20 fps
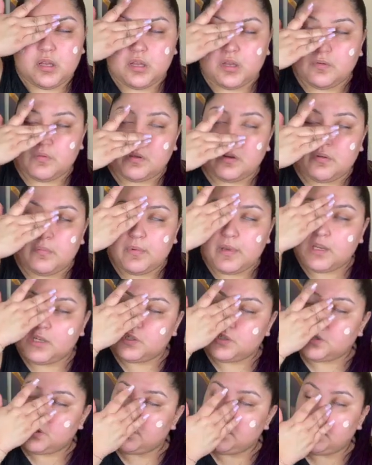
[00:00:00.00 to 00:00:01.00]
you want to make
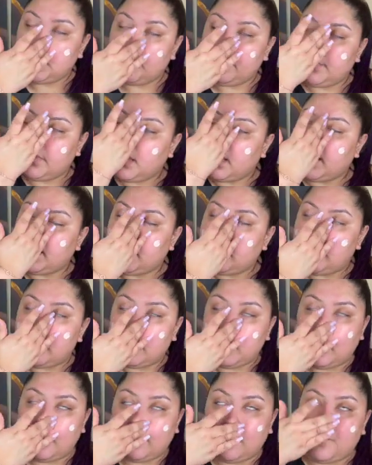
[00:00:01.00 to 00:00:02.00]
sure you apply
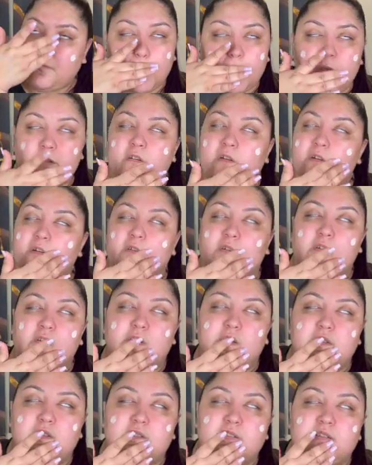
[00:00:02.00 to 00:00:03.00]
enough on your
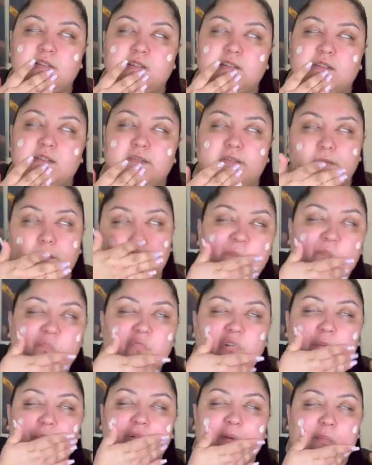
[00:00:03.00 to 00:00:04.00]
oily zone.
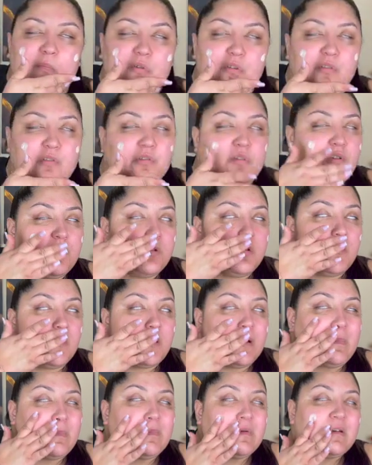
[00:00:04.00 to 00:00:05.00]
Remember that your
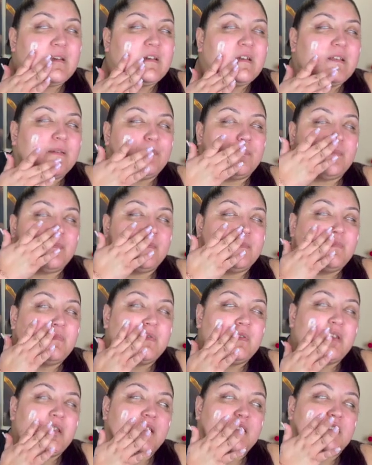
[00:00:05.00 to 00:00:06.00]
upper lip
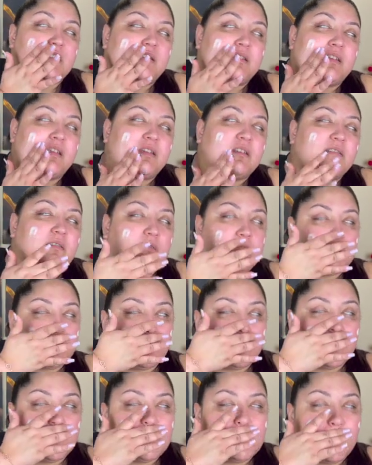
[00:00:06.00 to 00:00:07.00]
needs to
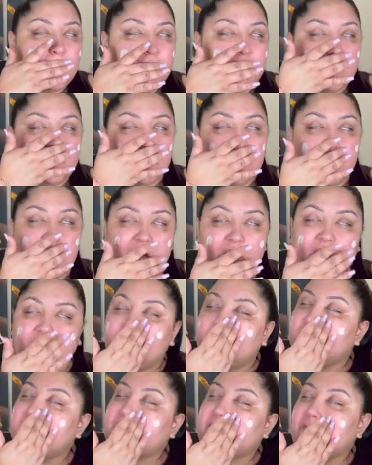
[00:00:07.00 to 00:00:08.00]
be taken care of
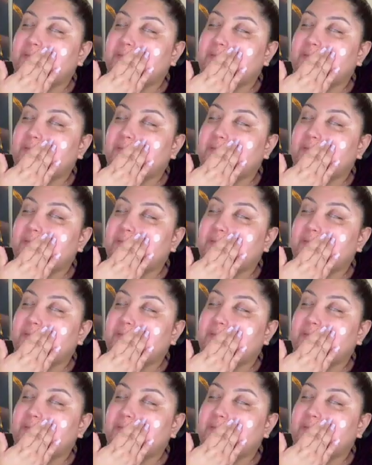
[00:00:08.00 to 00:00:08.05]
as